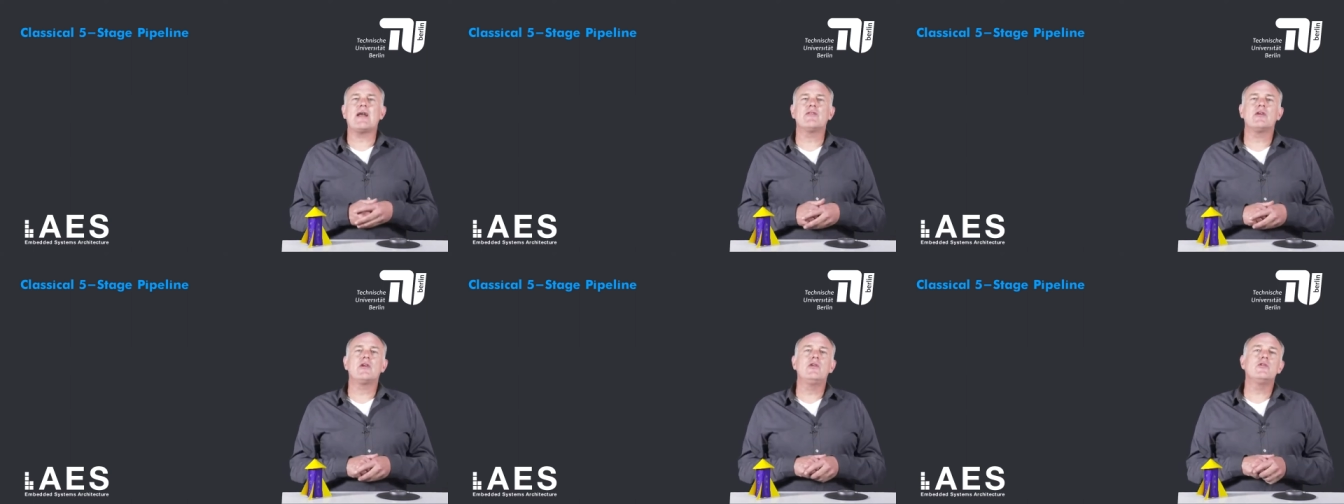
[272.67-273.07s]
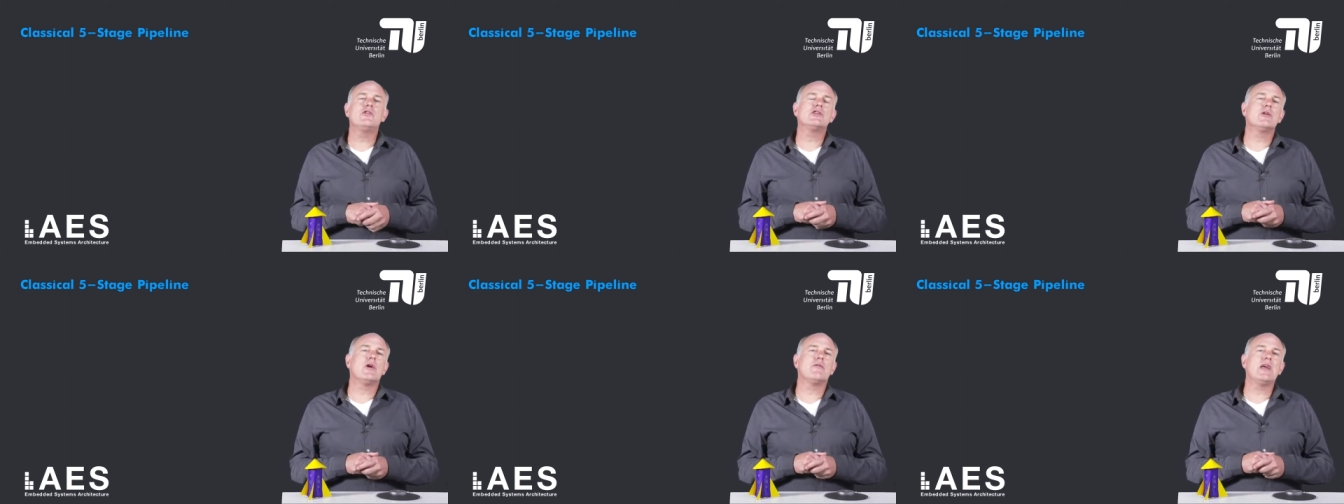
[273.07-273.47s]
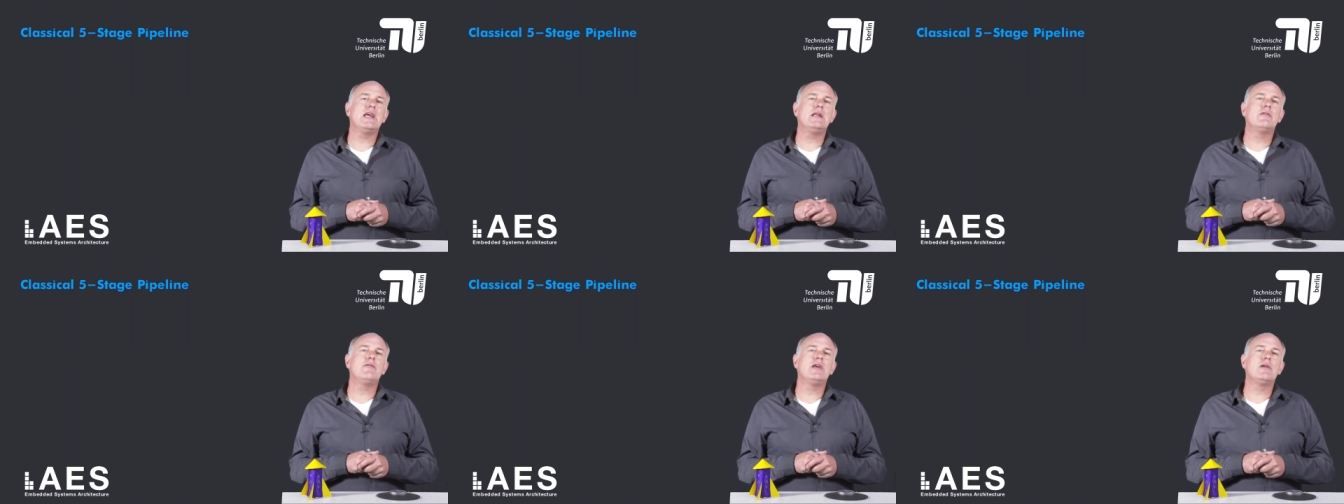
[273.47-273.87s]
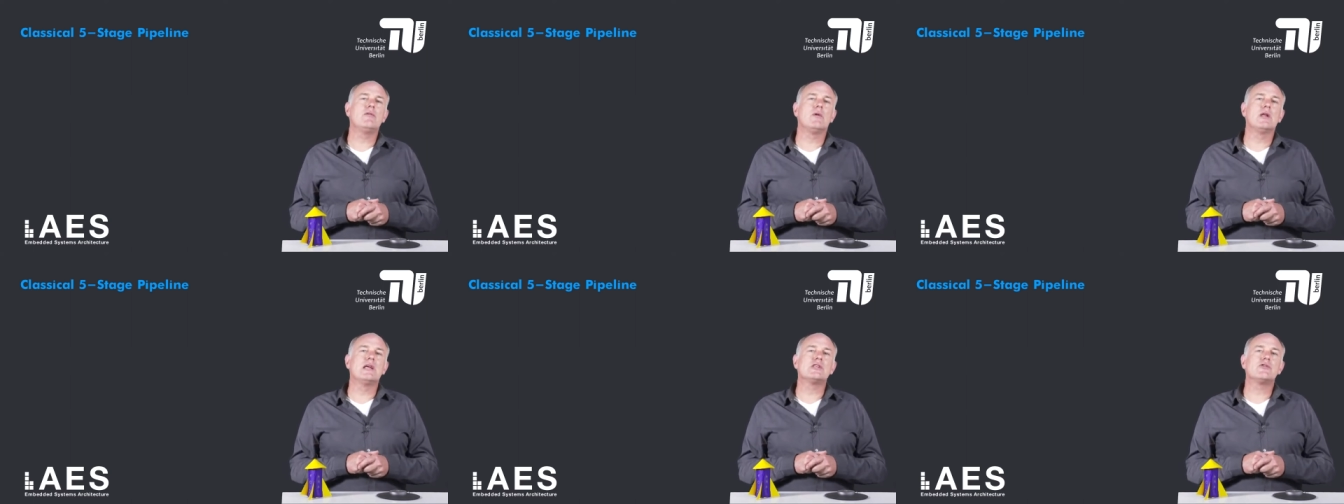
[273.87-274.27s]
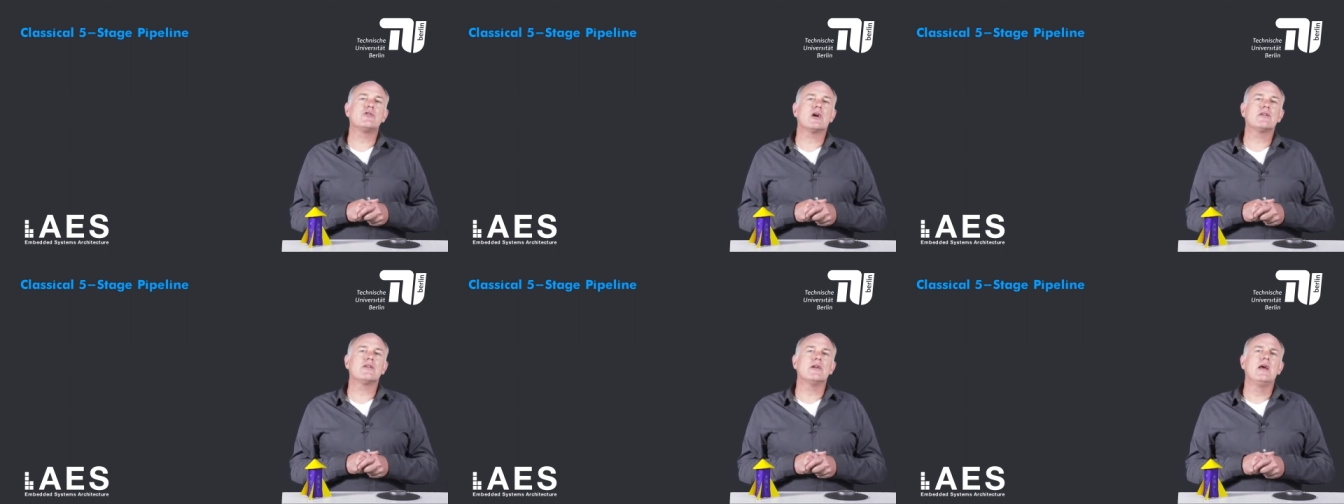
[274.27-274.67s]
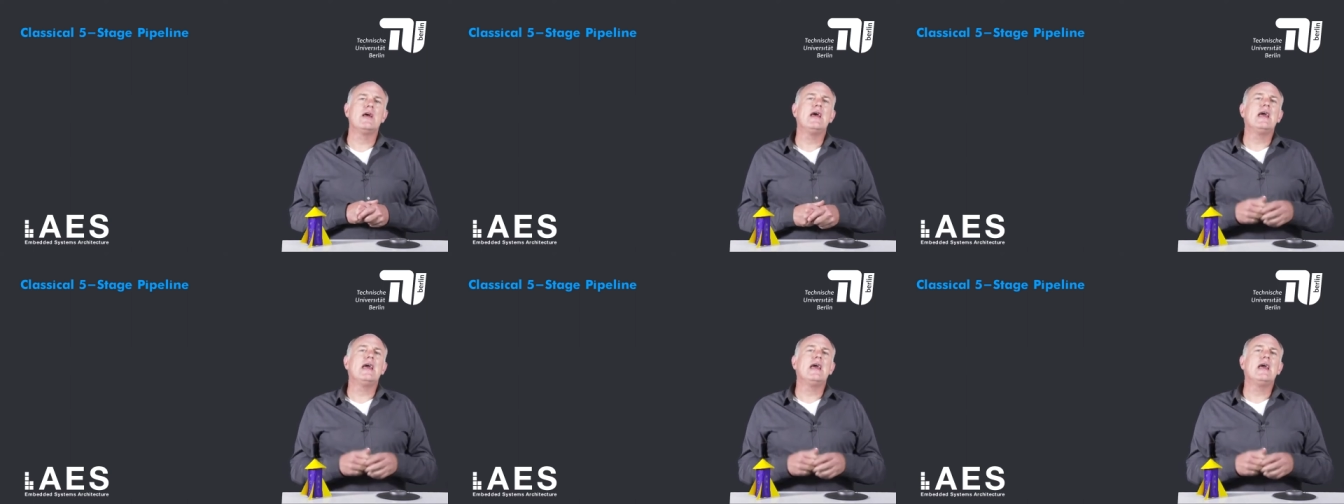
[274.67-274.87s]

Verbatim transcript: execution of individual instruction.